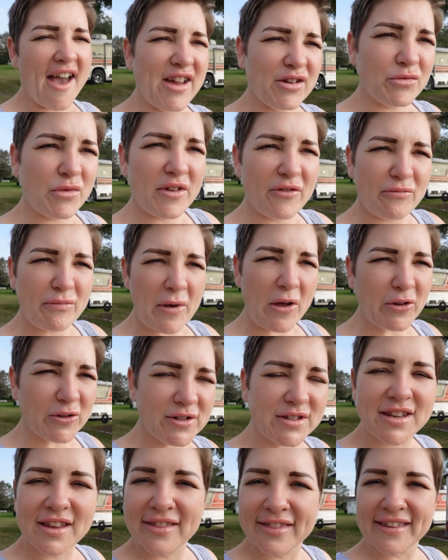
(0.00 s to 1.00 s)
and we've
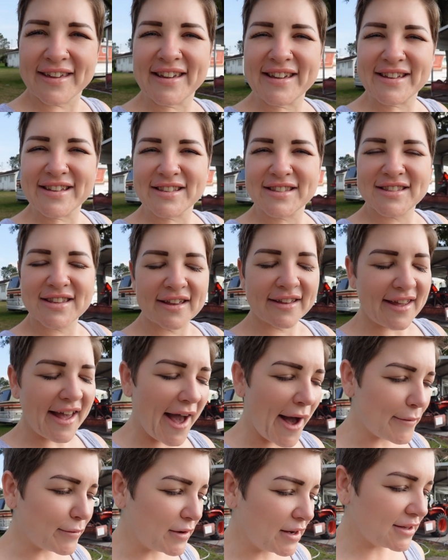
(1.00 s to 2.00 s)
built these
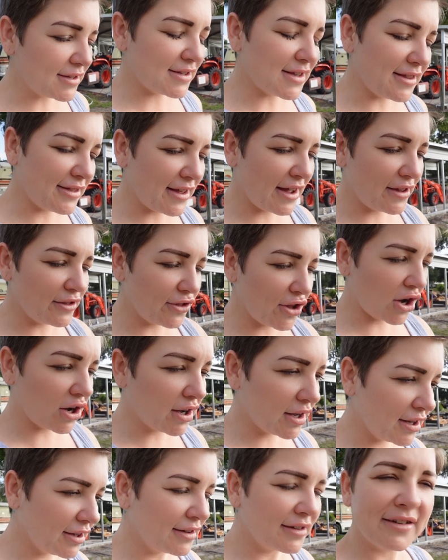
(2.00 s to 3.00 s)
cabinets and they look